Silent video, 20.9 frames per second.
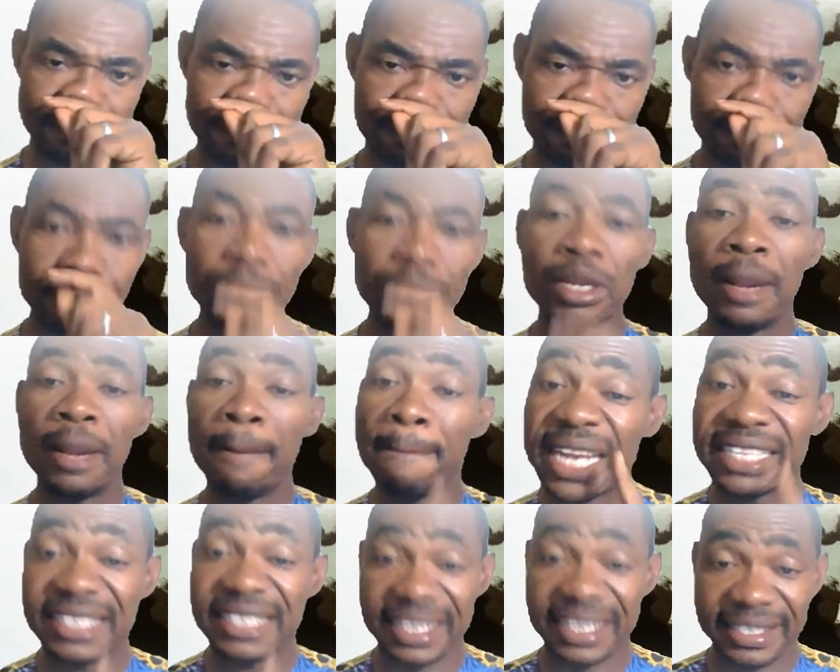makes a
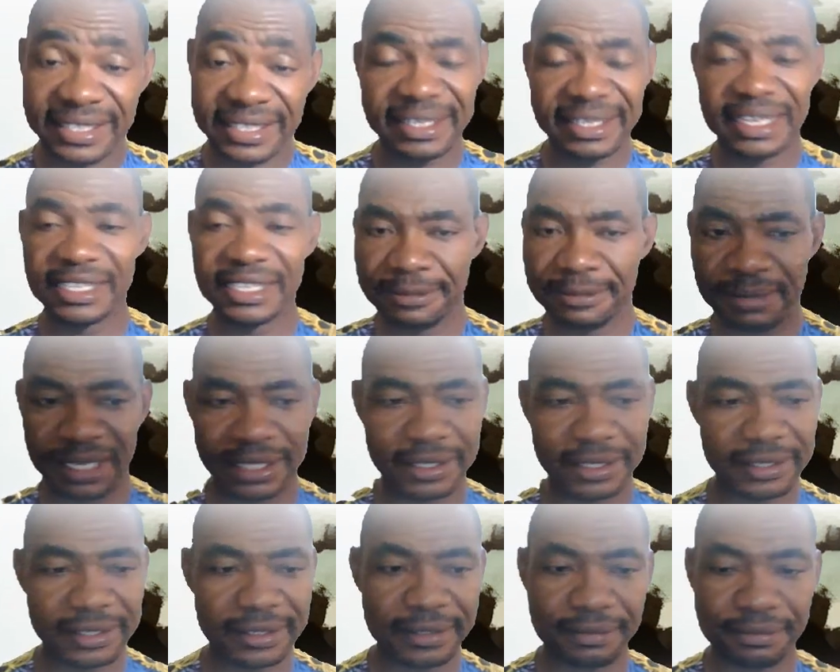statement.
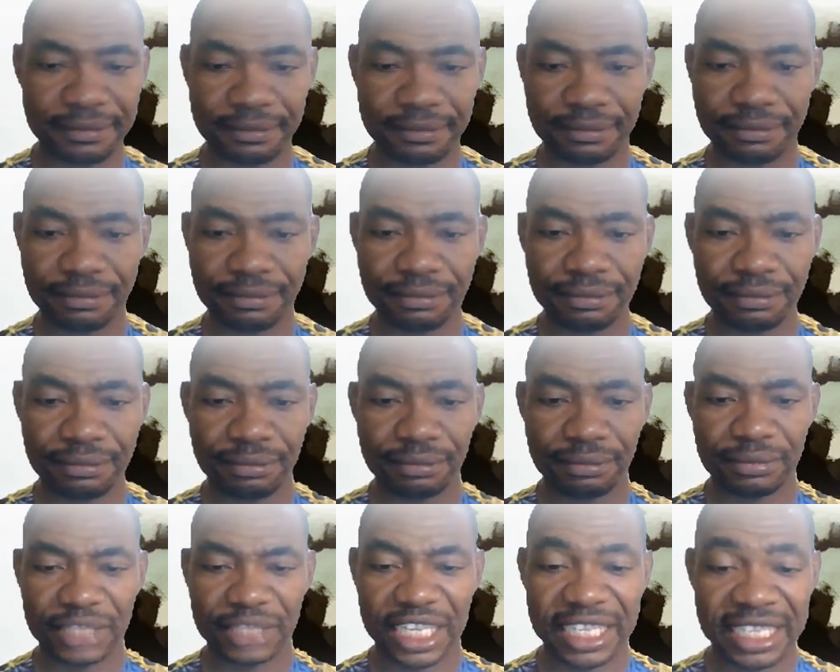A
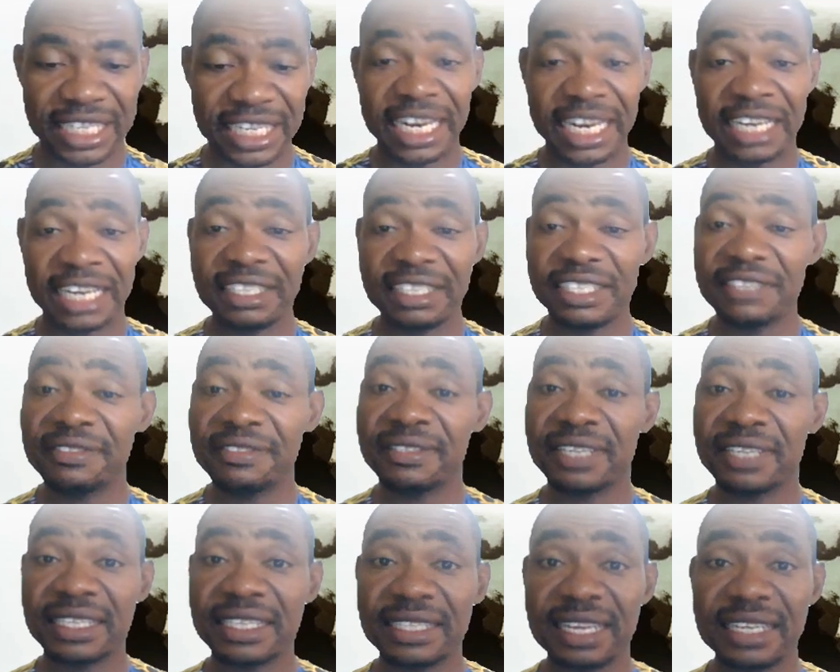declarative sentence
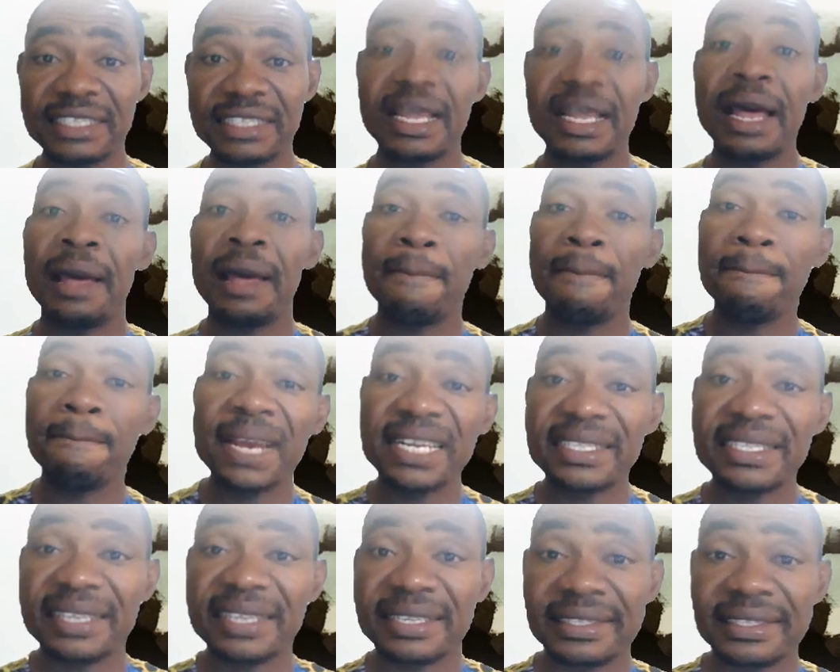makes a
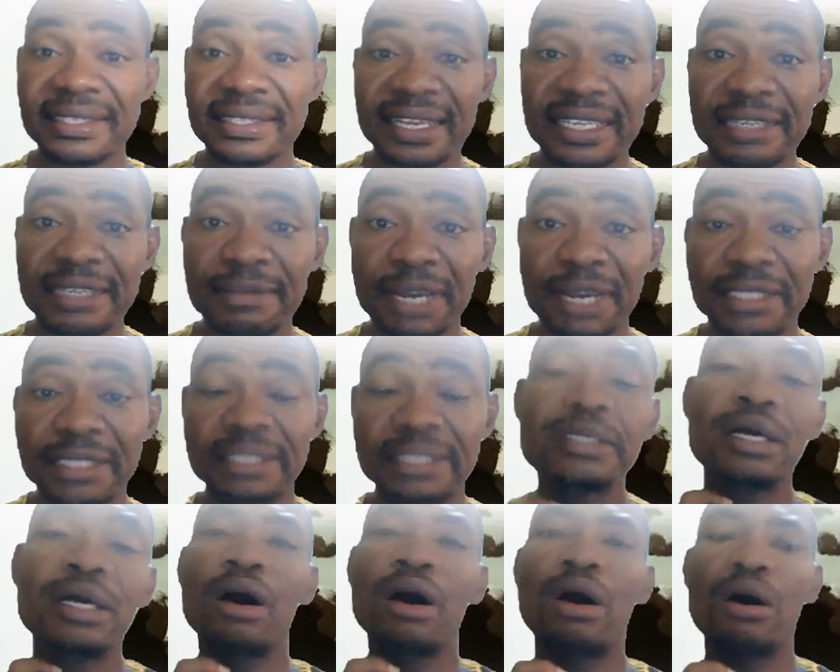statement
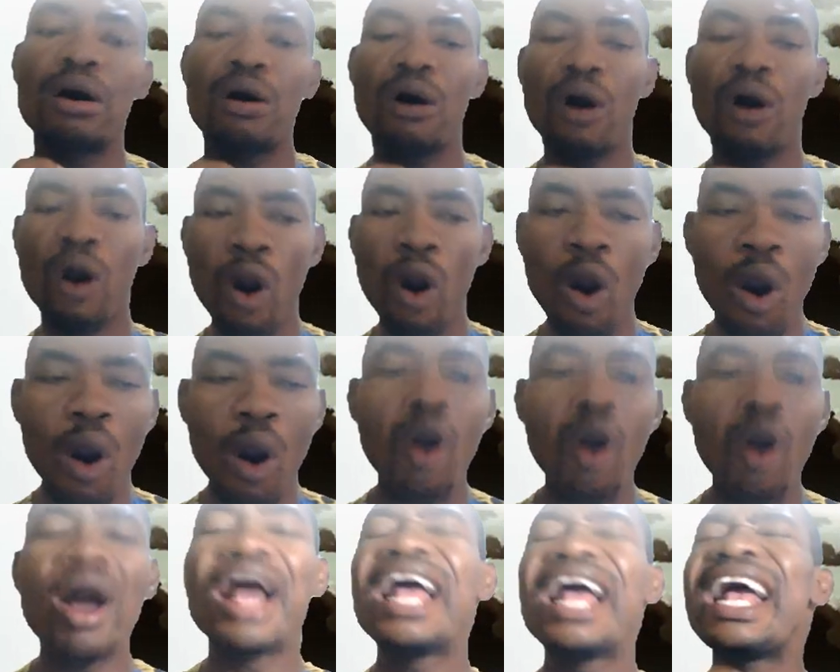or
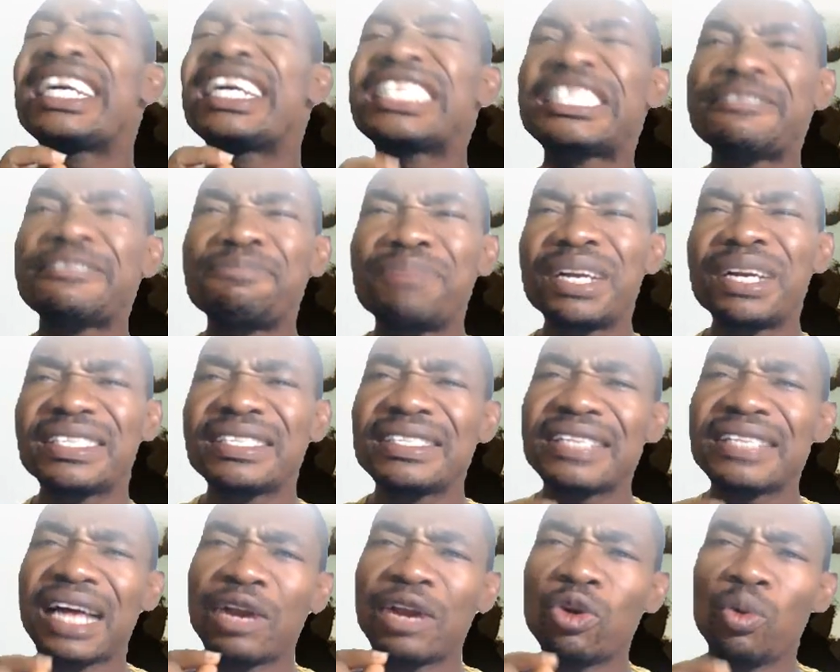expresses an
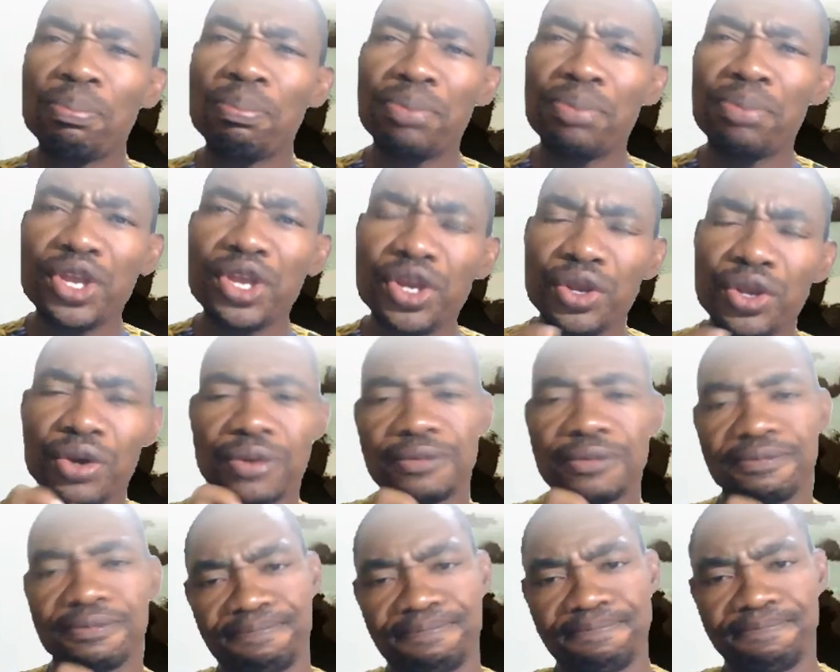opinion.
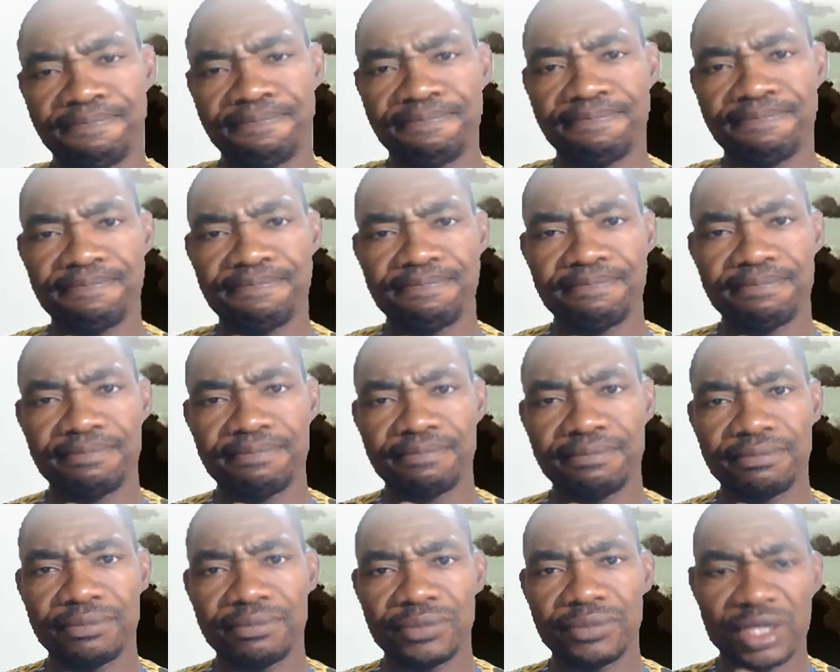
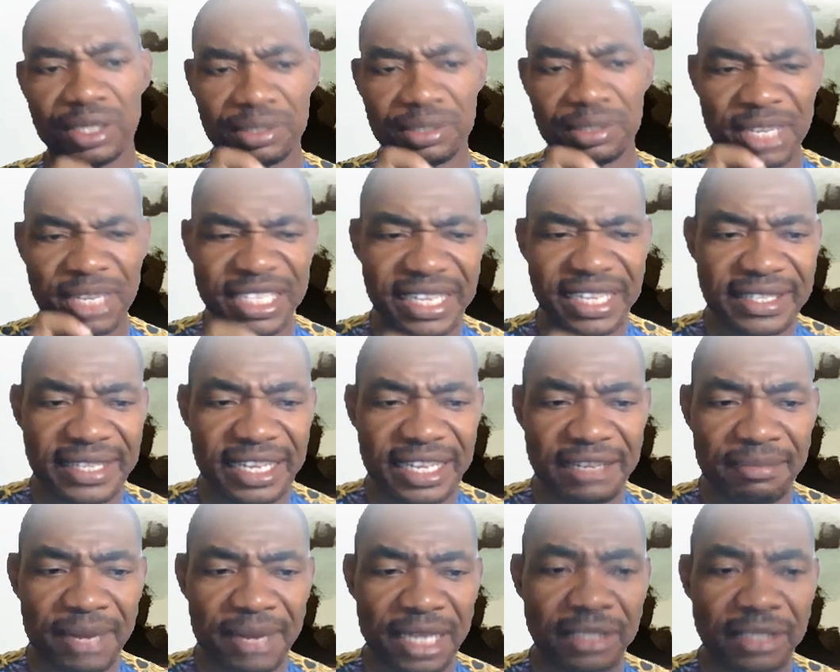It makes a statement
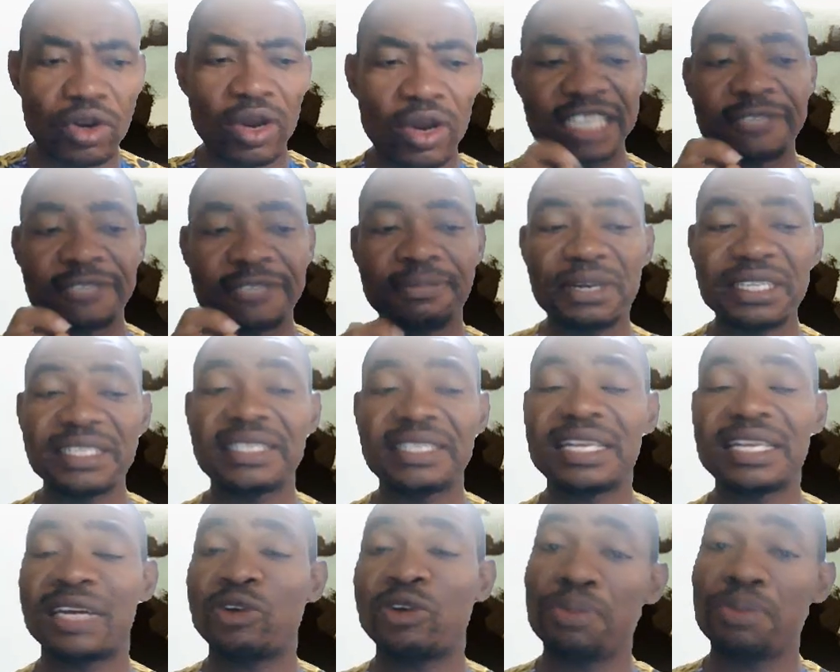or expresses an
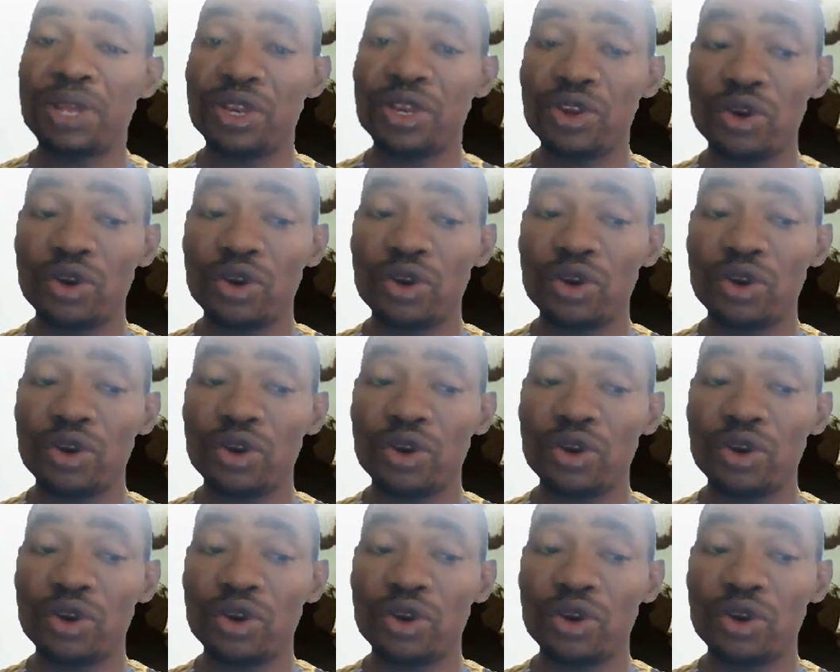opinion,